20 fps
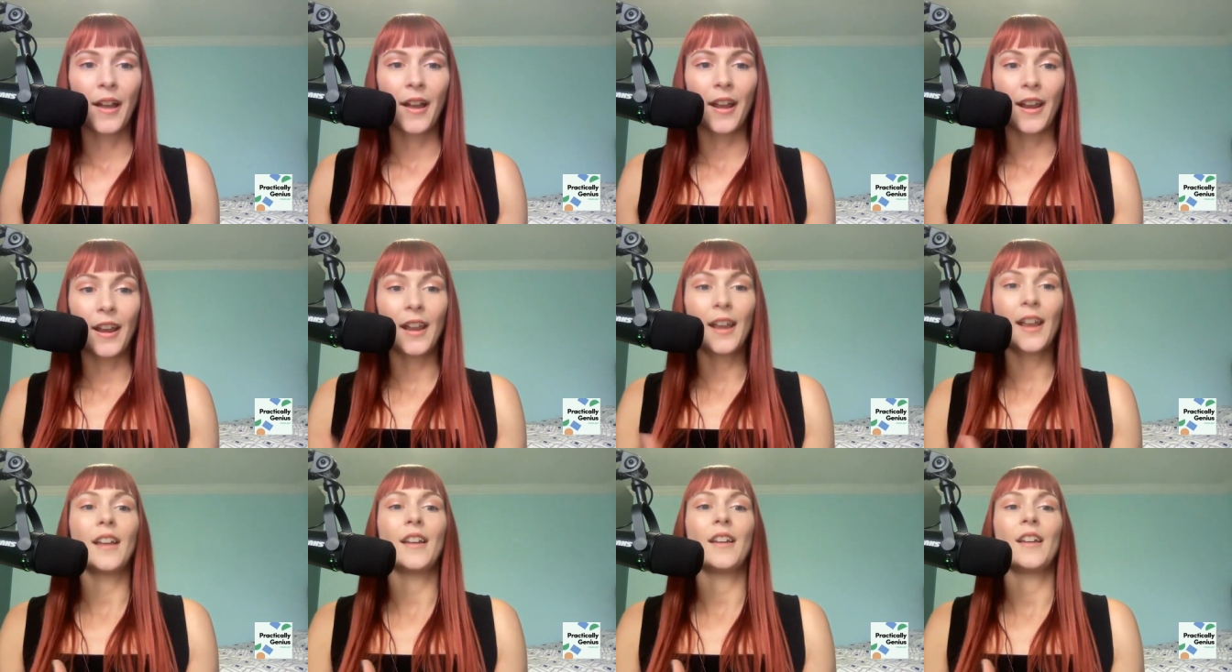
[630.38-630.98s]

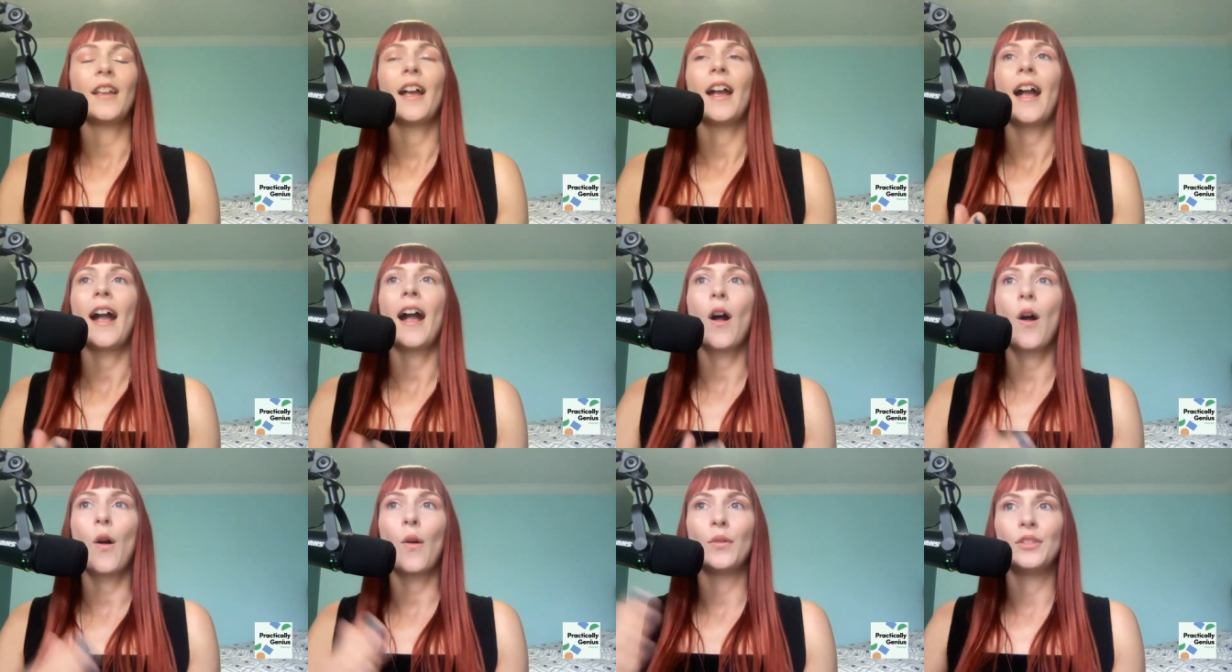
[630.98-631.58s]
in
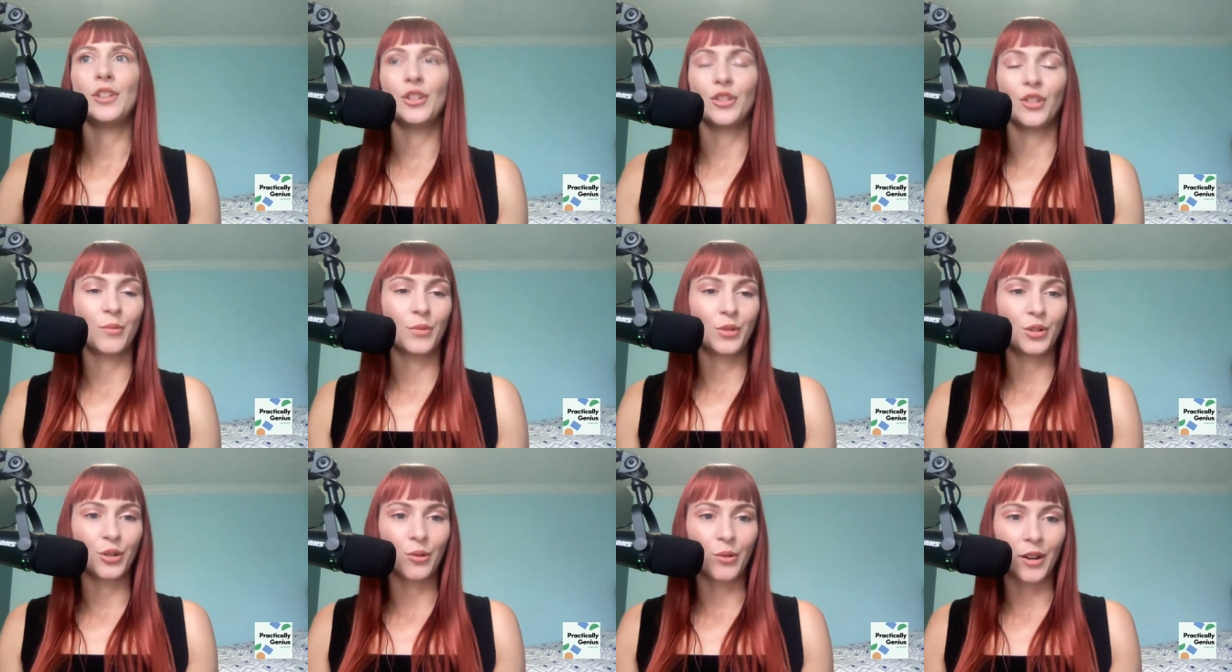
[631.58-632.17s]
how digitally
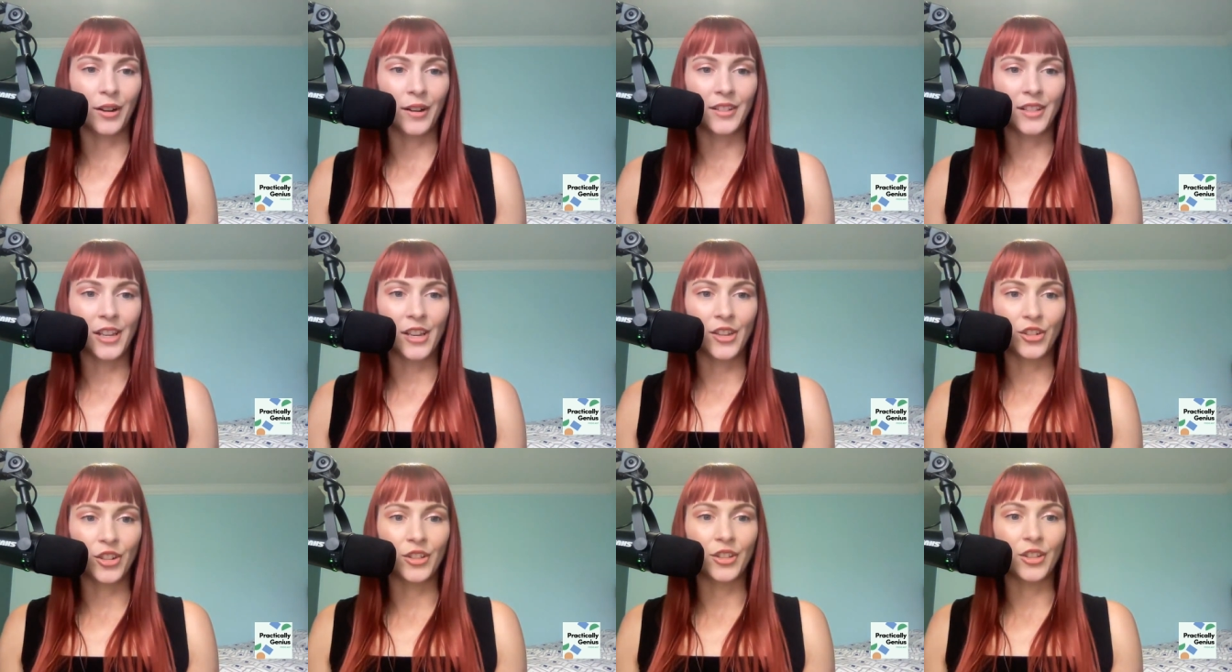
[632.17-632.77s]
mature
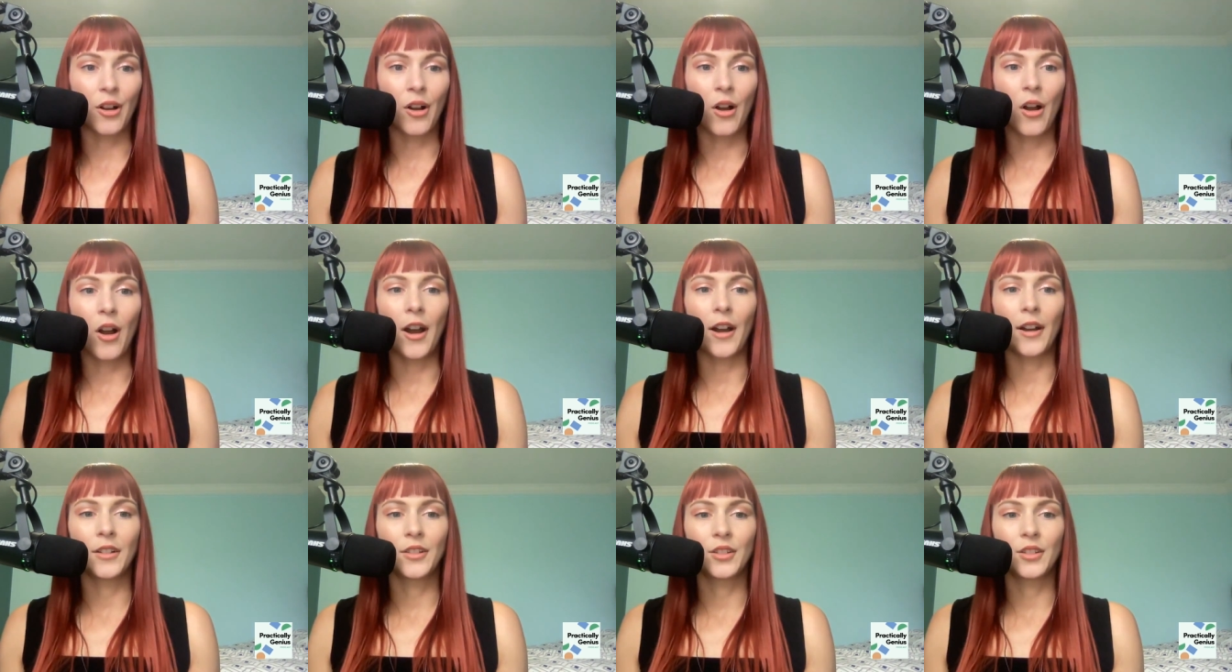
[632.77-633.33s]
organizations are.